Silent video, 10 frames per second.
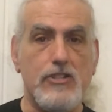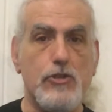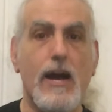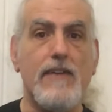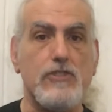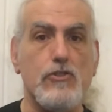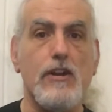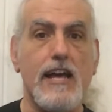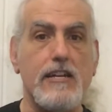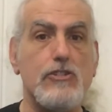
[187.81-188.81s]
you have to learn
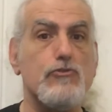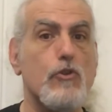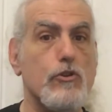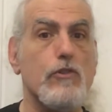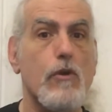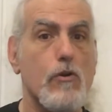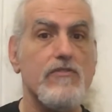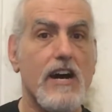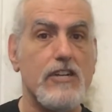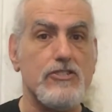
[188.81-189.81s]
how to control your own
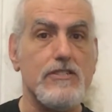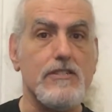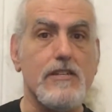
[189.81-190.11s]
fascia